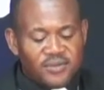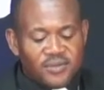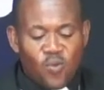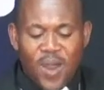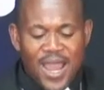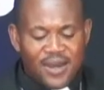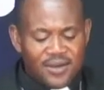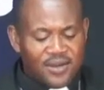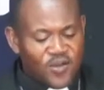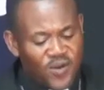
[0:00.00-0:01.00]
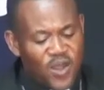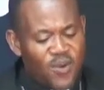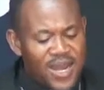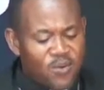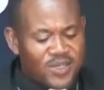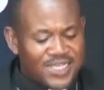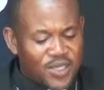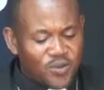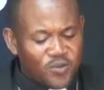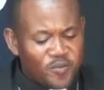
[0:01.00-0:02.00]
One, it's only one I will tell you.